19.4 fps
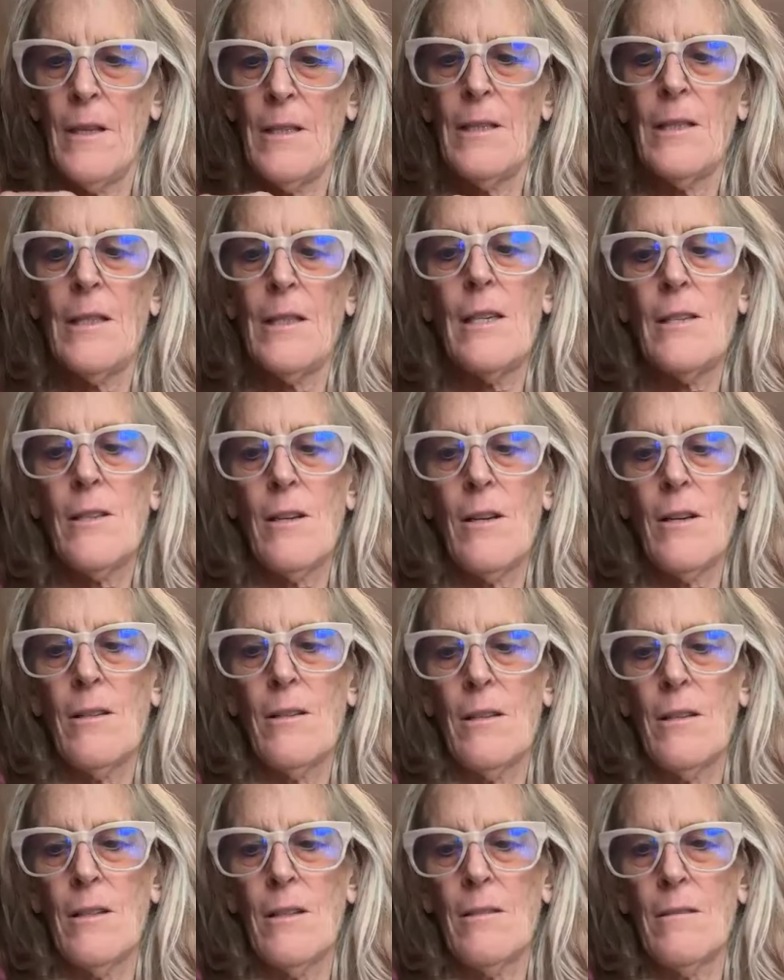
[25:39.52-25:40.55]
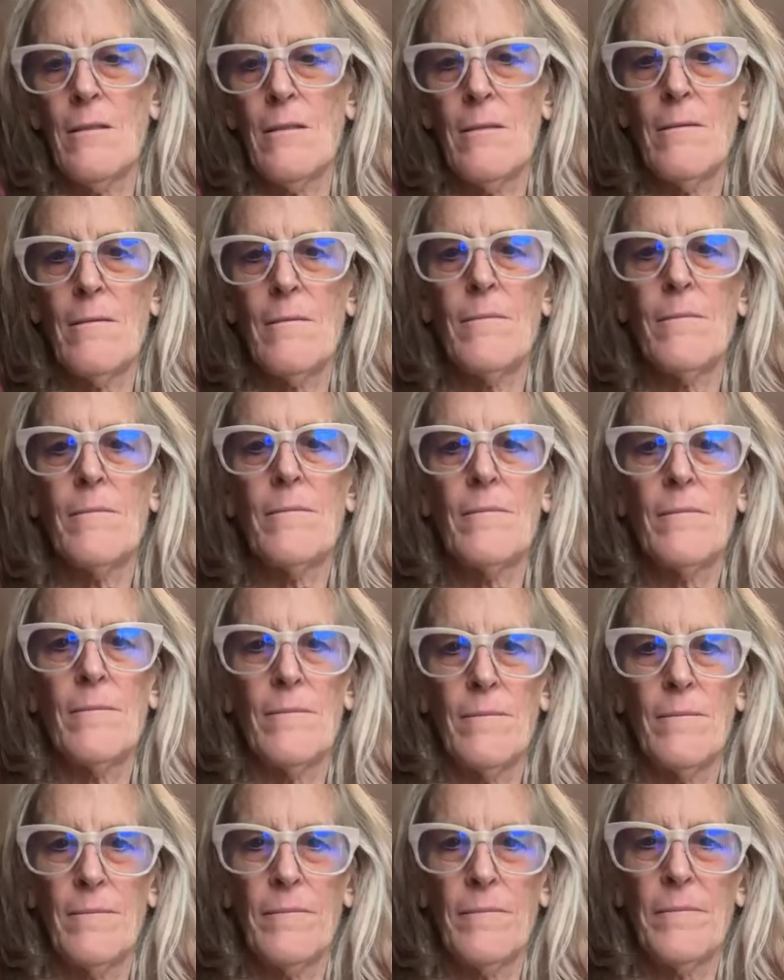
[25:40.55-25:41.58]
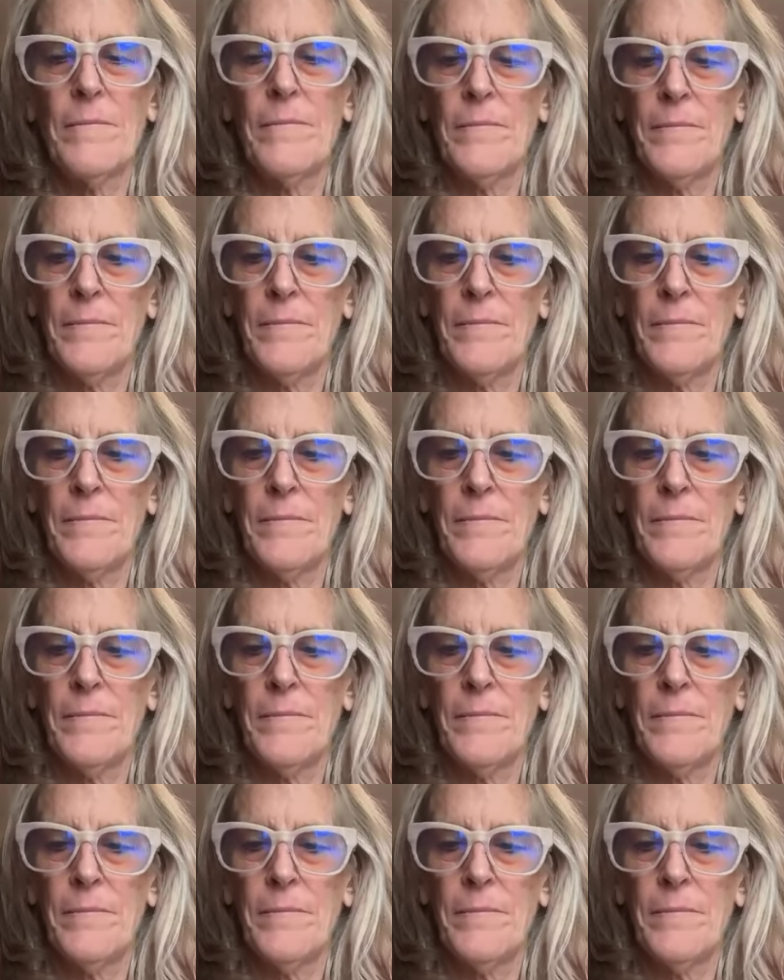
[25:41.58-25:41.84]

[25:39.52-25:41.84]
and sea salt. Mm.